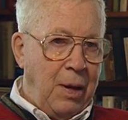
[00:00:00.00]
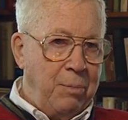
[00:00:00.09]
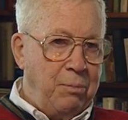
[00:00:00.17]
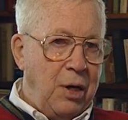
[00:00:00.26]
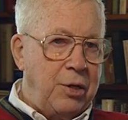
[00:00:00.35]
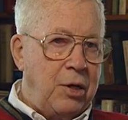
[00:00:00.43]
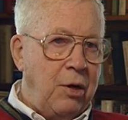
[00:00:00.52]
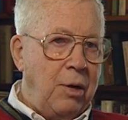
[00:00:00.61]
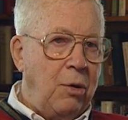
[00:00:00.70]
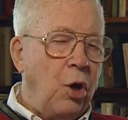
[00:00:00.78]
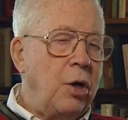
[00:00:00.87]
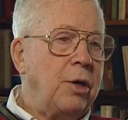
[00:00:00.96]
military
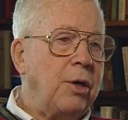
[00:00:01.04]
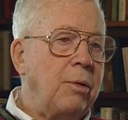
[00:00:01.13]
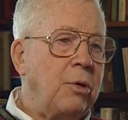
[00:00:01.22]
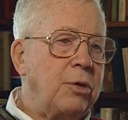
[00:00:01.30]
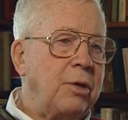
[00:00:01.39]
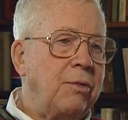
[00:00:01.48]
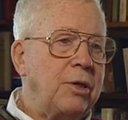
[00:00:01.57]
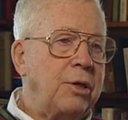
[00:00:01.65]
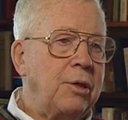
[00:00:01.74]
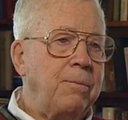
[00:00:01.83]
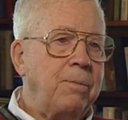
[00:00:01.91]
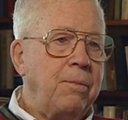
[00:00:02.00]
longer than most of
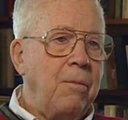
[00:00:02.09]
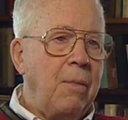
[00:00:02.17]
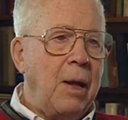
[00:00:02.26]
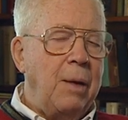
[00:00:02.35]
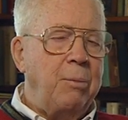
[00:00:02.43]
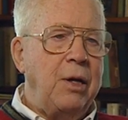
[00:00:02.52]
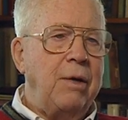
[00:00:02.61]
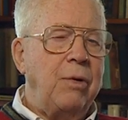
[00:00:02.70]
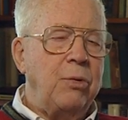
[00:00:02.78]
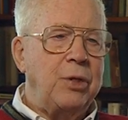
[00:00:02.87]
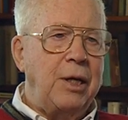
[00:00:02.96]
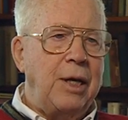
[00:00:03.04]
us. I believe he
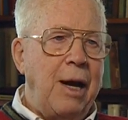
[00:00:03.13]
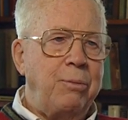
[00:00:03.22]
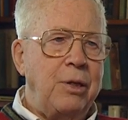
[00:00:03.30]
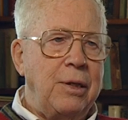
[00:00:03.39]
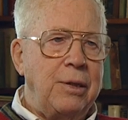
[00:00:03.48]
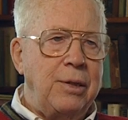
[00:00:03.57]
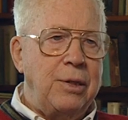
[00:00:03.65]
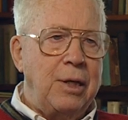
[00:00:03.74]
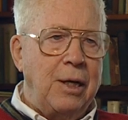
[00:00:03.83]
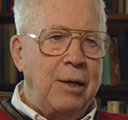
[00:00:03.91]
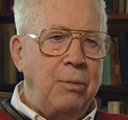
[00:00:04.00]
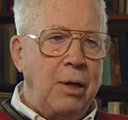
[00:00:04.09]
was a captain at the
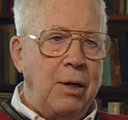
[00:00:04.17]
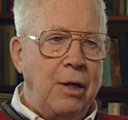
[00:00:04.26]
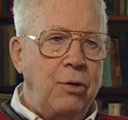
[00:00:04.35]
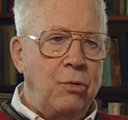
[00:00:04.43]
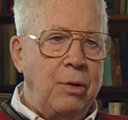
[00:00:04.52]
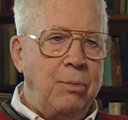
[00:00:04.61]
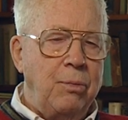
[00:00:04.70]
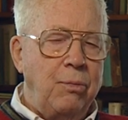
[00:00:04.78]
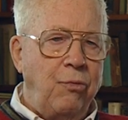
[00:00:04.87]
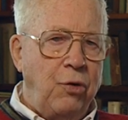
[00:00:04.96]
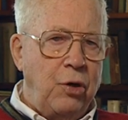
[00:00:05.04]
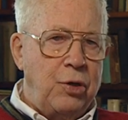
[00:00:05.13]
time that I knew him
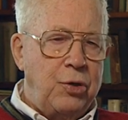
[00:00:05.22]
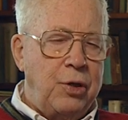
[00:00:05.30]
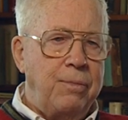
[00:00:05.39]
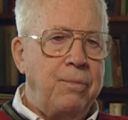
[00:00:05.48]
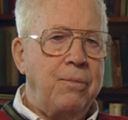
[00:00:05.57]
first.